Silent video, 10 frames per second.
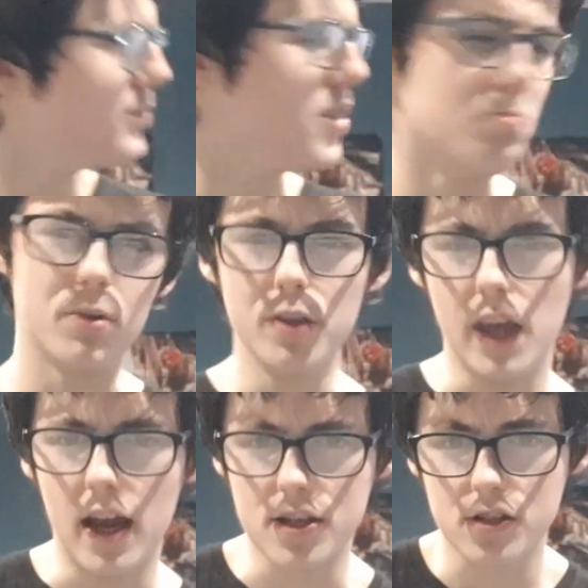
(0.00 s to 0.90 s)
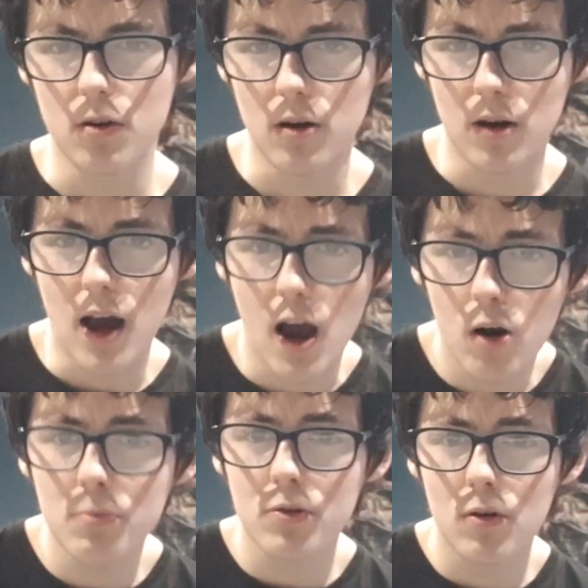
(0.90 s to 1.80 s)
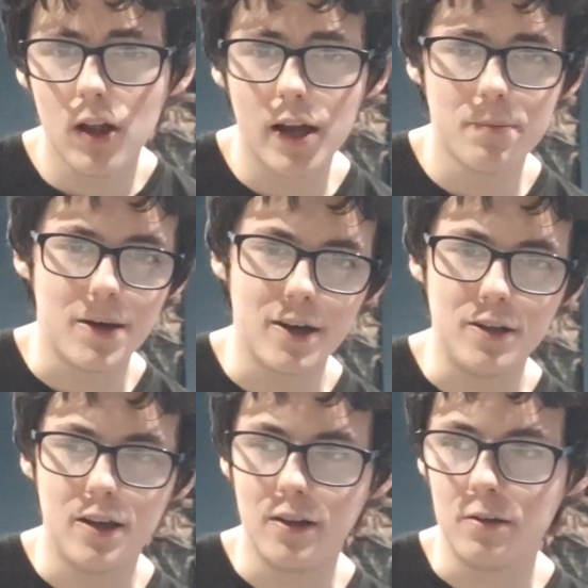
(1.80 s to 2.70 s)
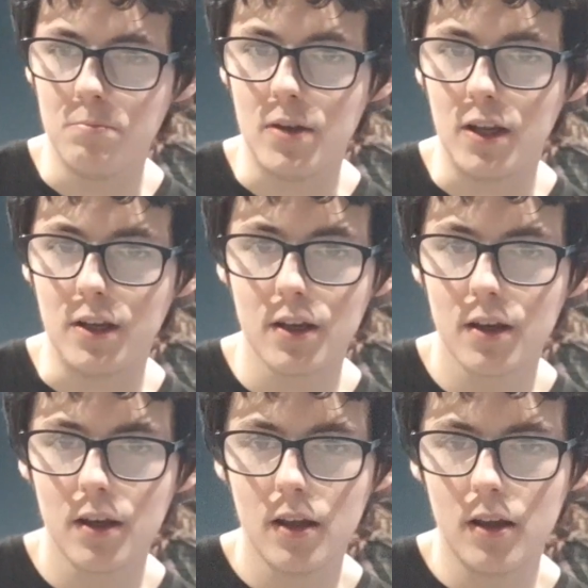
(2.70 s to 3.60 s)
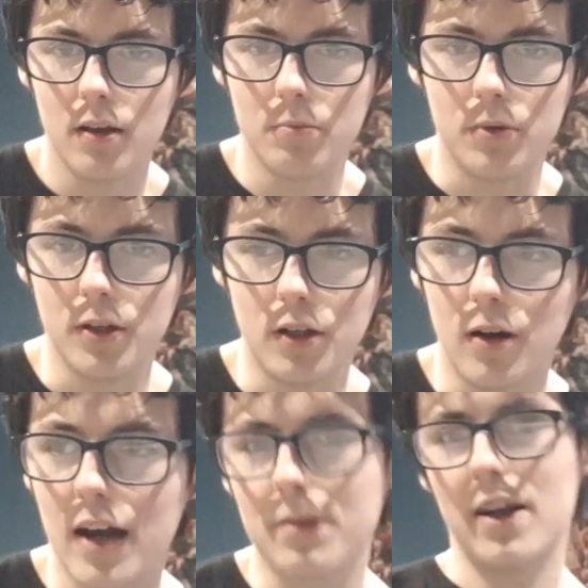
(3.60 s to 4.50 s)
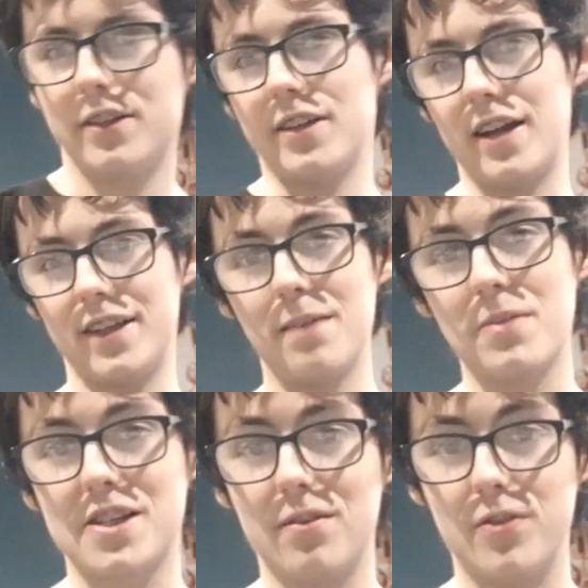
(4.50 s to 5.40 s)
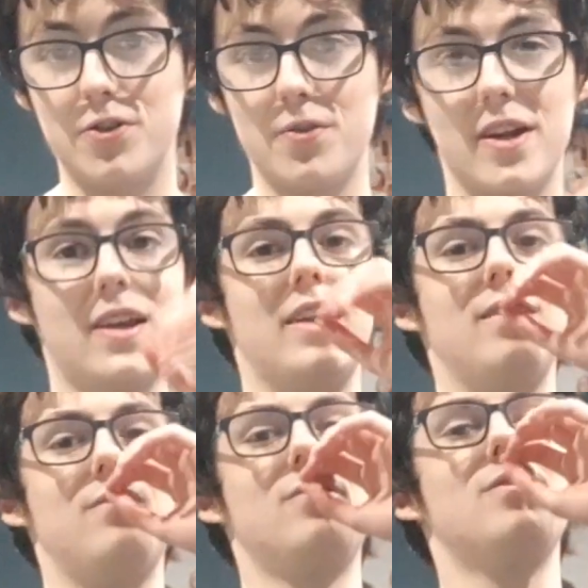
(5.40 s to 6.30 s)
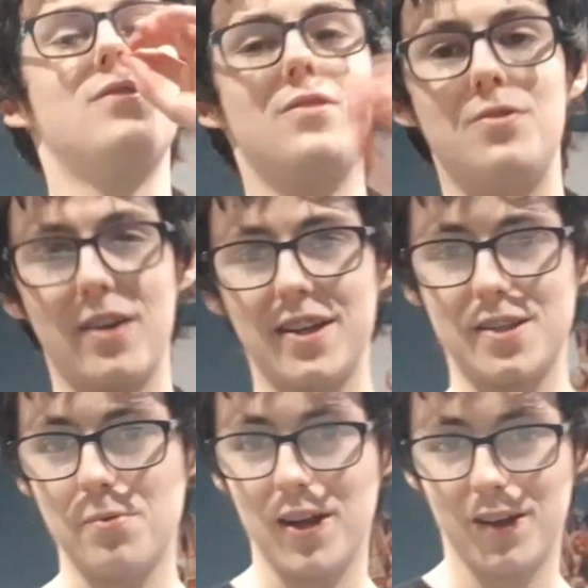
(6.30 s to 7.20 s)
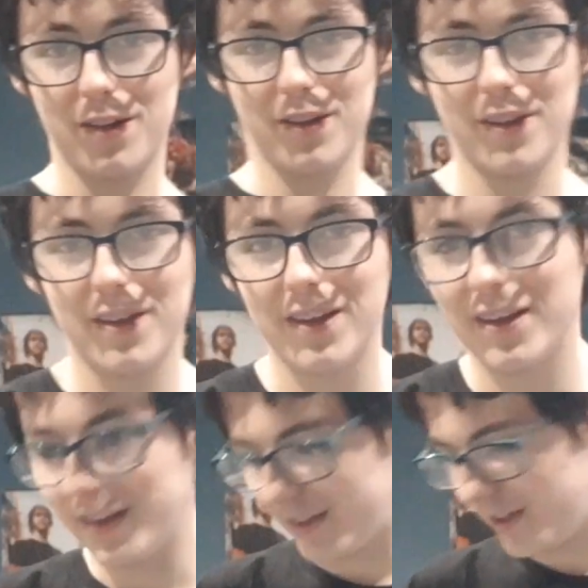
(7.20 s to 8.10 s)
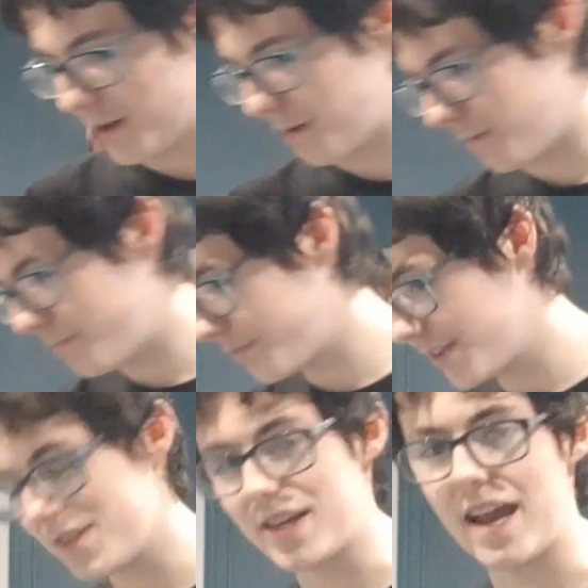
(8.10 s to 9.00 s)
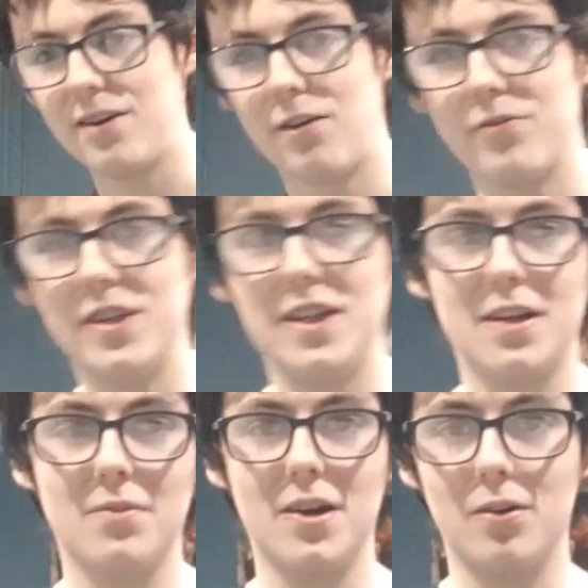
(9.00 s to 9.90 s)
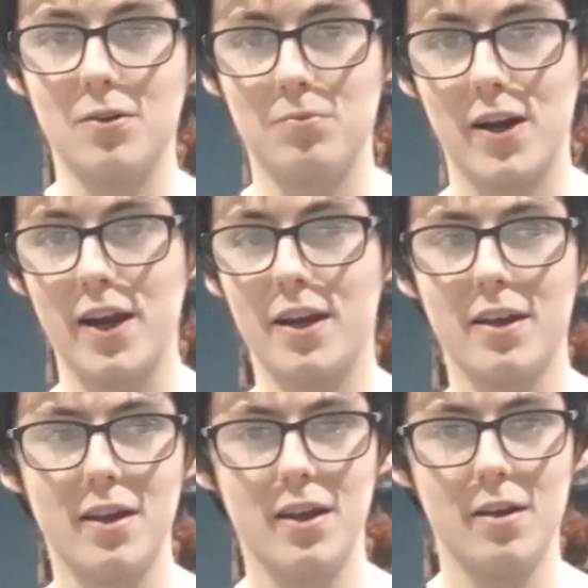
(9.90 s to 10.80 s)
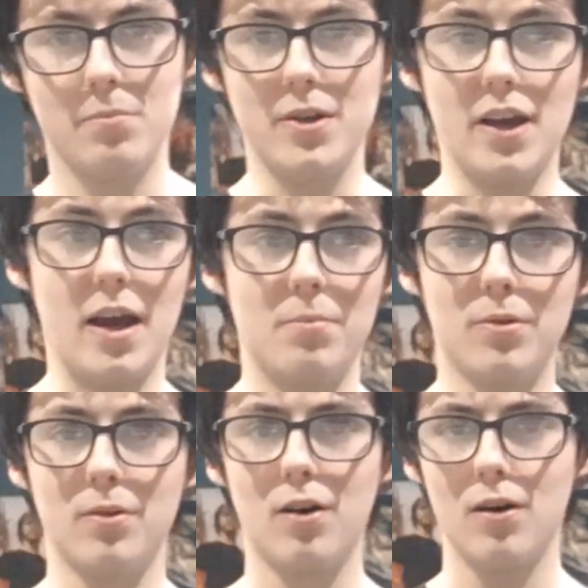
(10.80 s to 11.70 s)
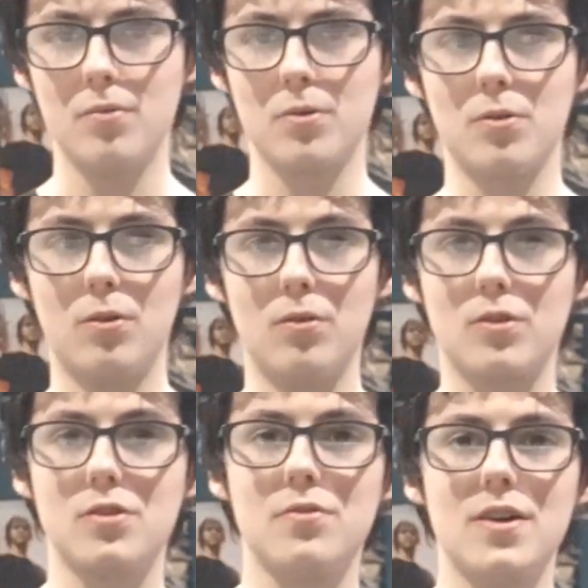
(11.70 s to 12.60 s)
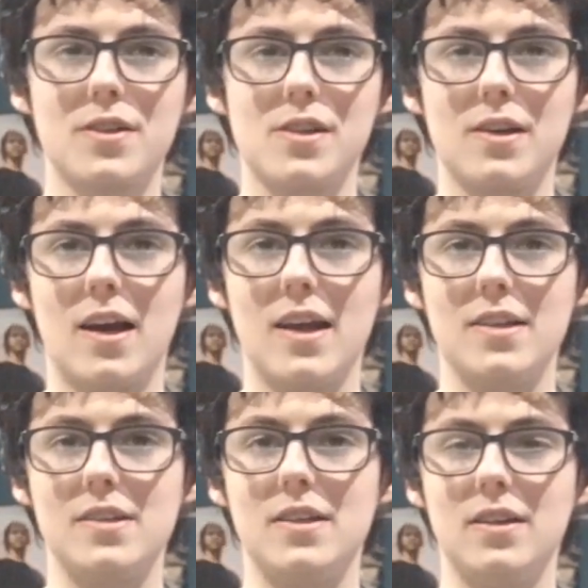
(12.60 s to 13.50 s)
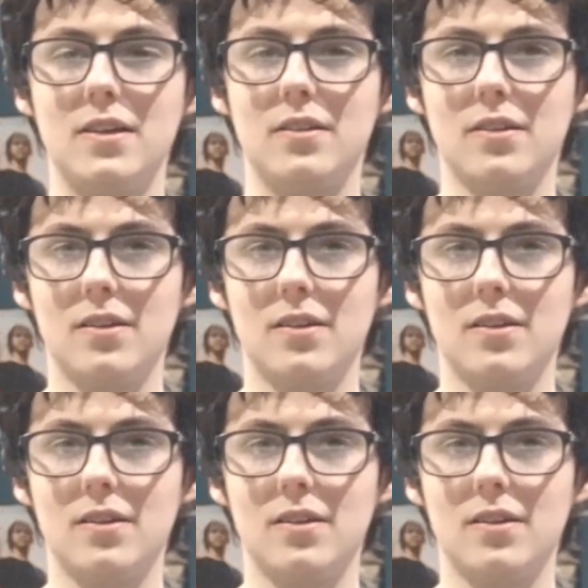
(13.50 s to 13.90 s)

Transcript: But yeah, so I hope you all had a better year than me. But I'd get myself a drink and drink to it, to end off the year in a good way. But yeah, but overall, 2018